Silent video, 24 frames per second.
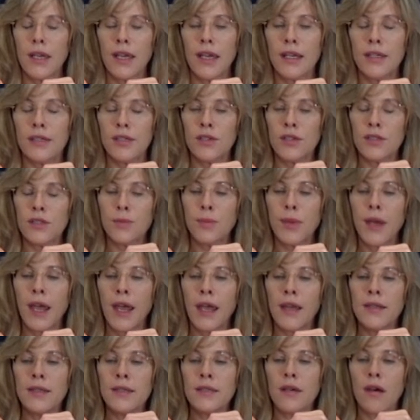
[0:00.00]
And so it
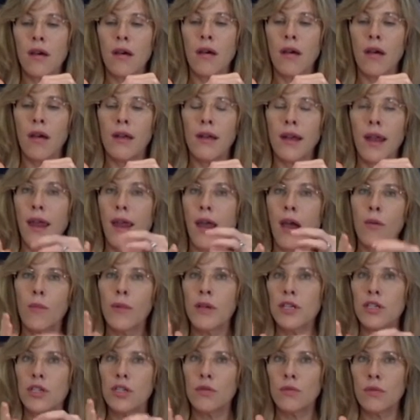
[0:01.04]
depends on how
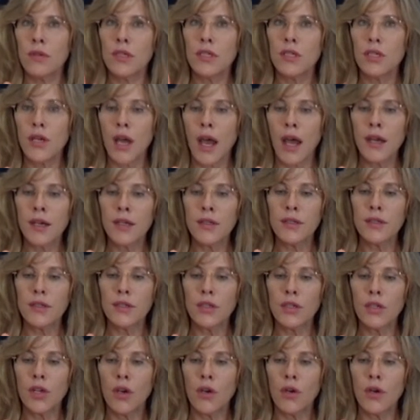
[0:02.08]
much you inject,
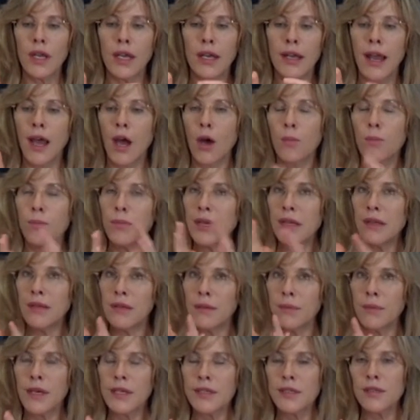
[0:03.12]
and how big
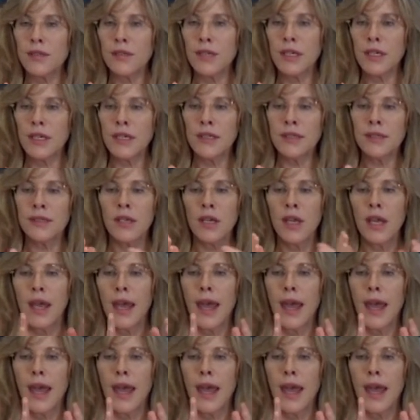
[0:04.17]
the muscle is,